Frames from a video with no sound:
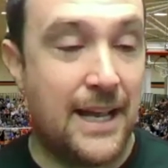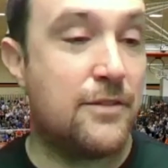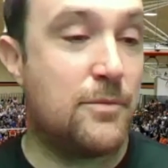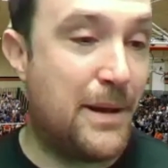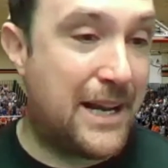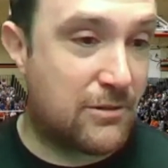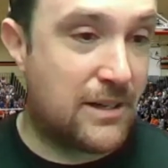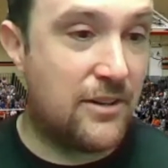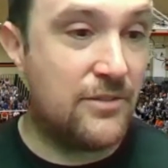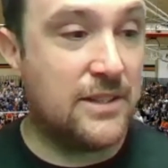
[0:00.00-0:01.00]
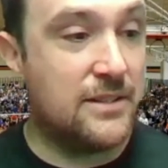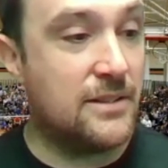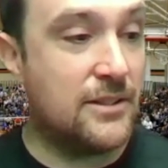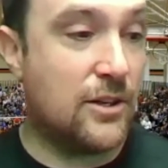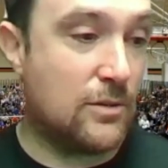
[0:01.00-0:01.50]
have a background in,
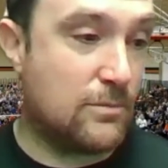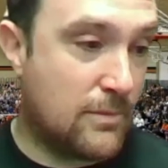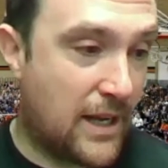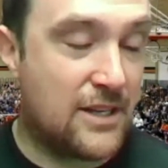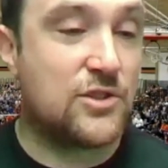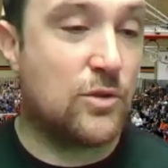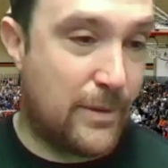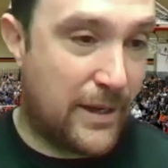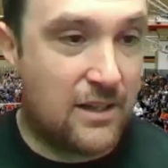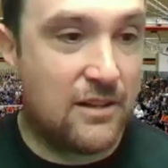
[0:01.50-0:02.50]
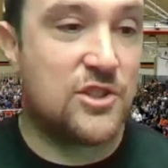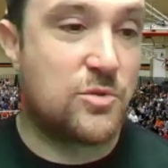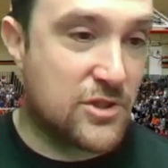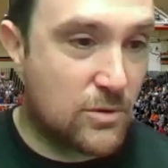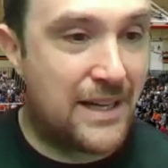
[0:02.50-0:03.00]
you know, my high school and my college
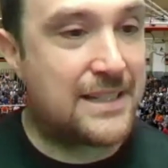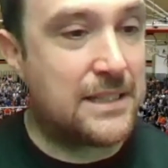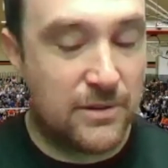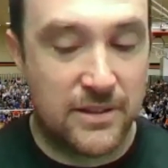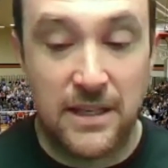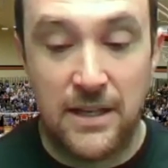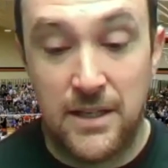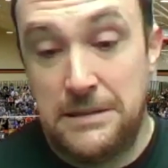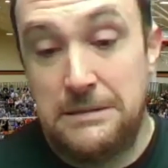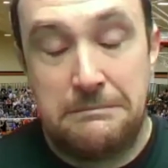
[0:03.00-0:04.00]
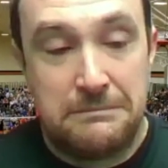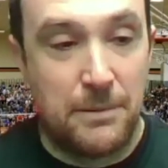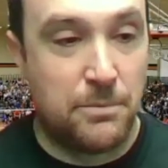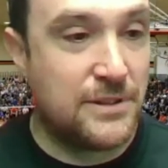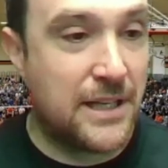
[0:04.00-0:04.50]
were sort of academically,
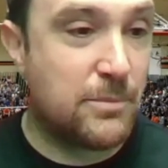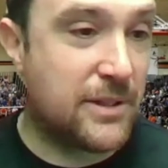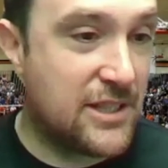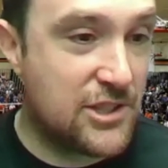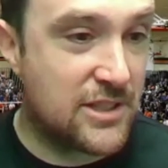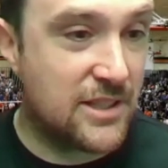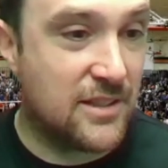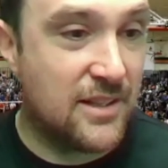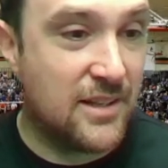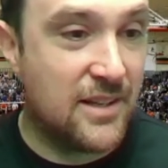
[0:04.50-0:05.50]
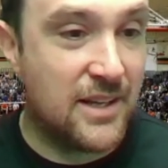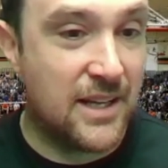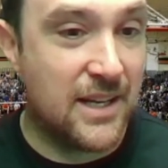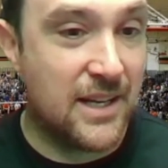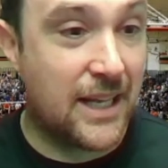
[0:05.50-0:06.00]
put an application in
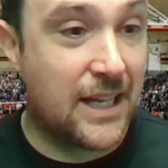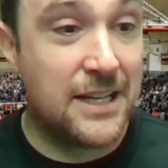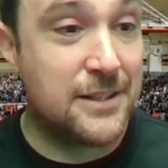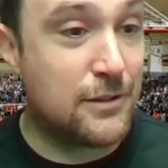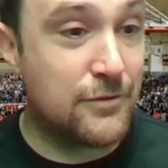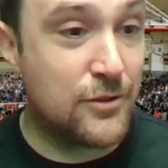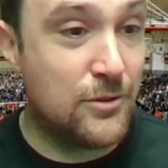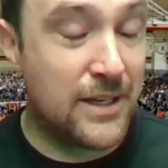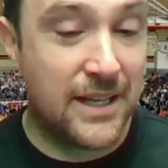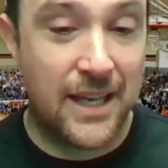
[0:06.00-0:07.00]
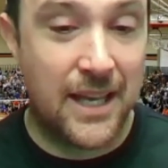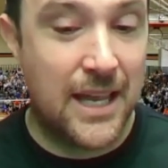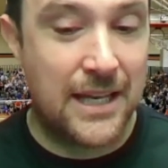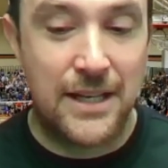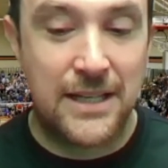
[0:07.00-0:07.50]
and I got an interview and I can't,
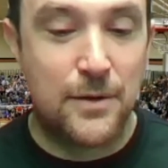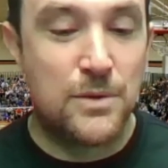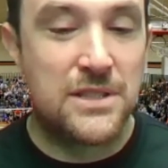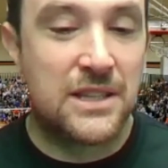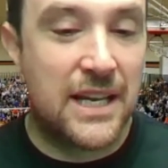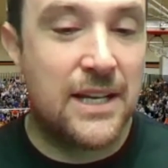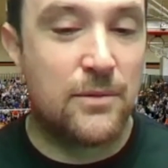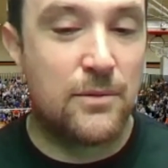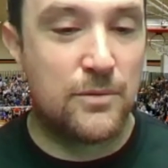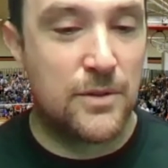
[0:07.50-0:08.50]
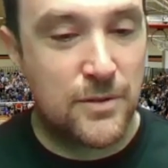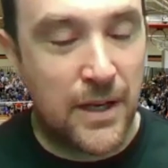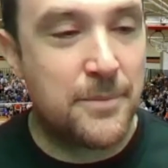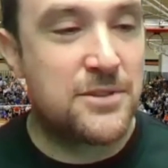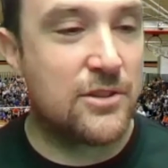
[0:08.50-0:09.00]
and, I, and it was like the
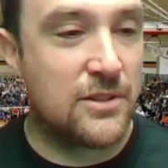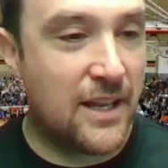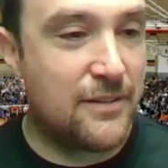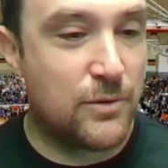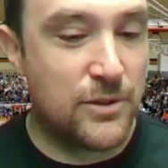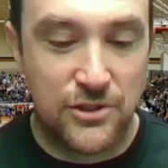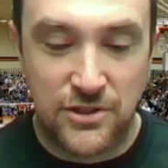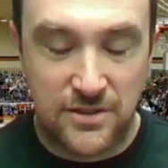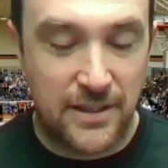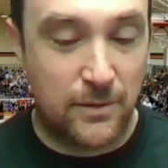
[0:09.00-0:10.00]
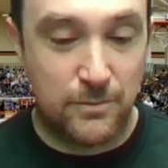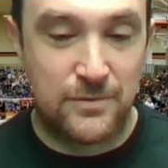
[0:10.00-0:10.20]
times in your life when you just like,